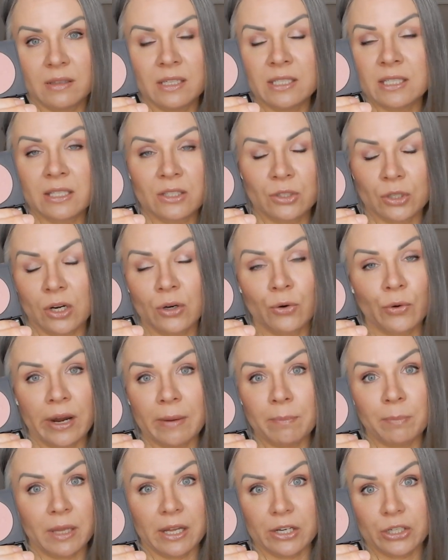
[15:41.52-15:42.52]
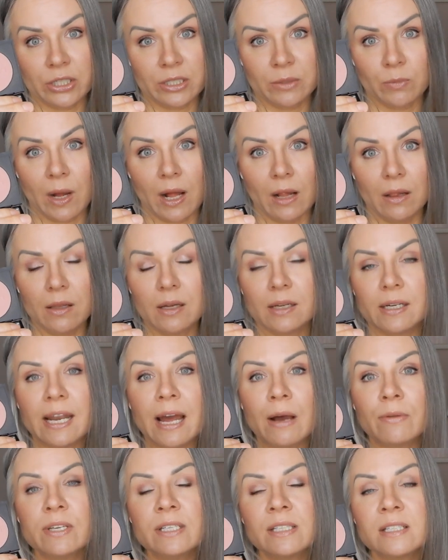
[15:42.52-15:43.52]
this is a great blush as well.
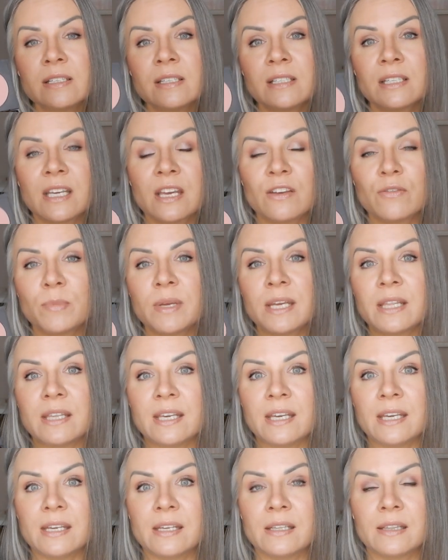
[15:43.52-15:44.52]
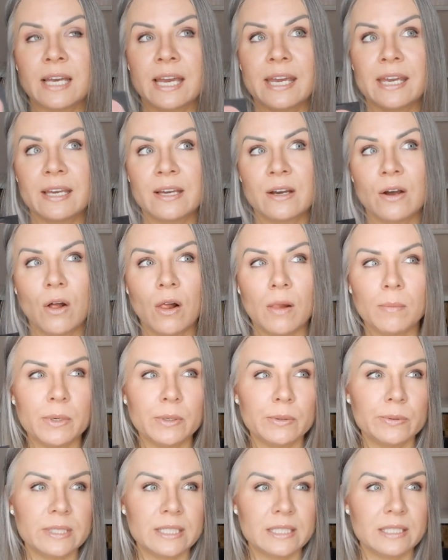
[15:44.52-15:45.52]
Now, this doesn't give me the like
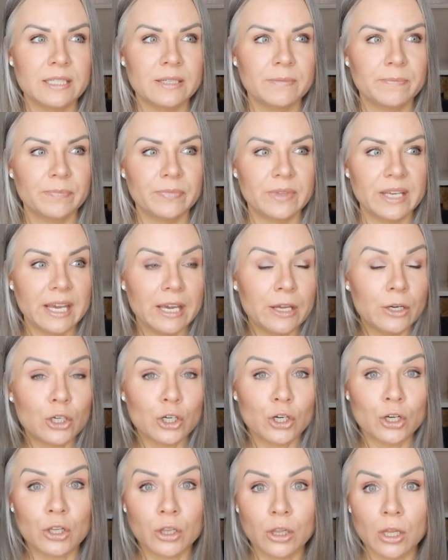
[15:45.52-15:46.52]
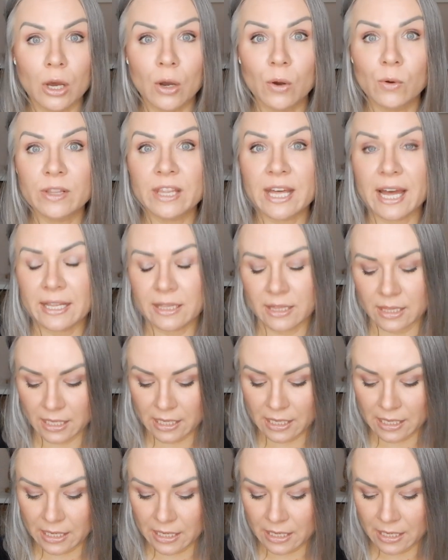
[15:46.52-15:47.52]
almost inner glow that
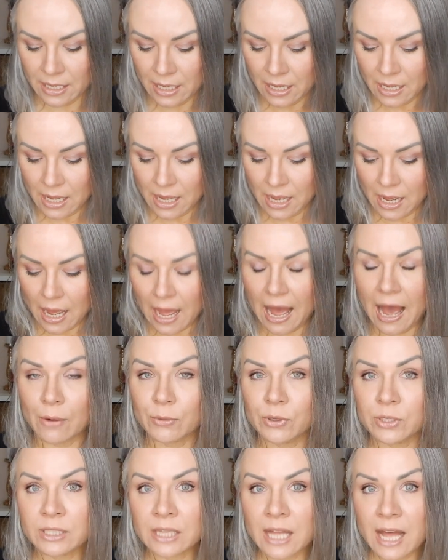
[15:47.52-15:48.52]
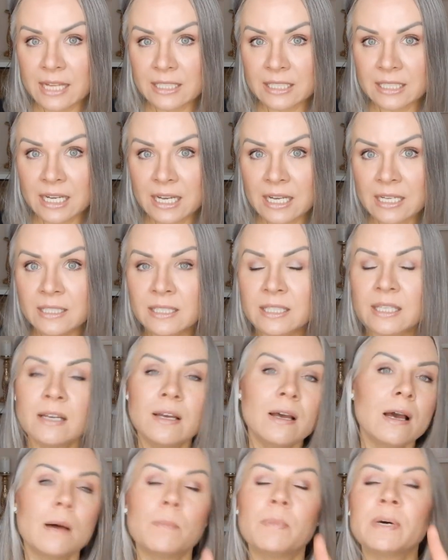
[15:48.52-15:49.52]
the Hourglass does,
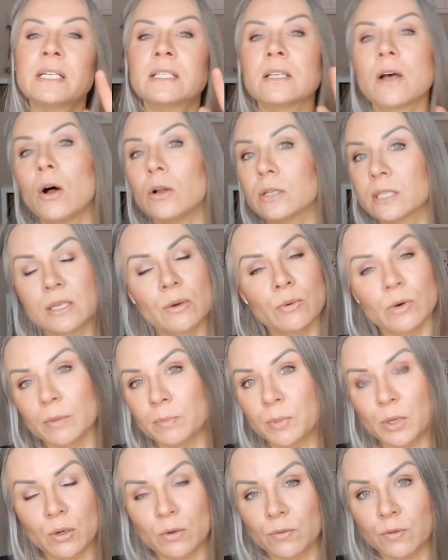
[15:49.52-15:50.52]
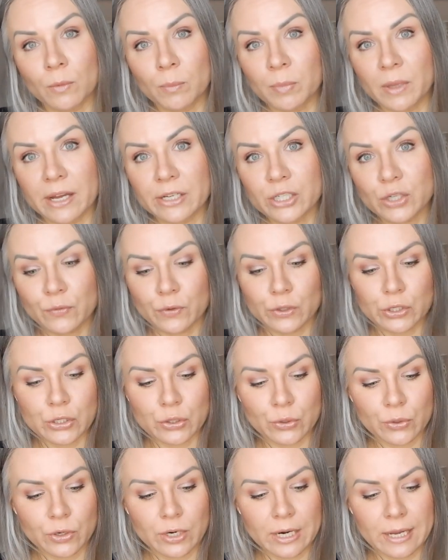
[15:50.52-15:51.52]
but it's also a beautiful blush for
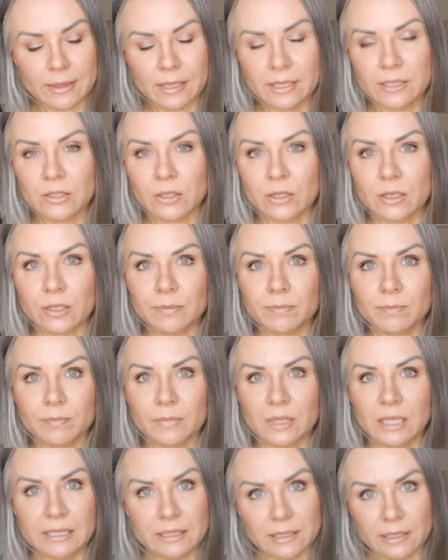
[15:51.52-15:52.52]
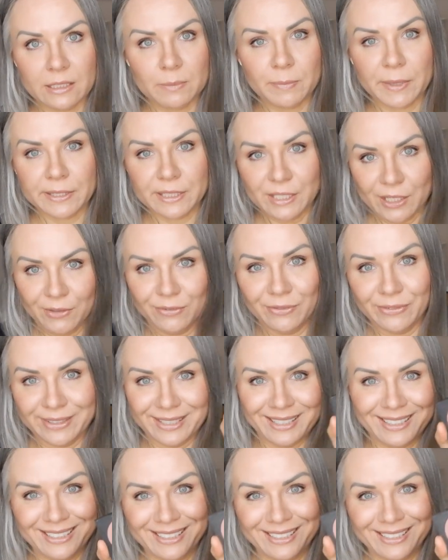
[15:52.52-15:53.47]
sure, and these are less expensive.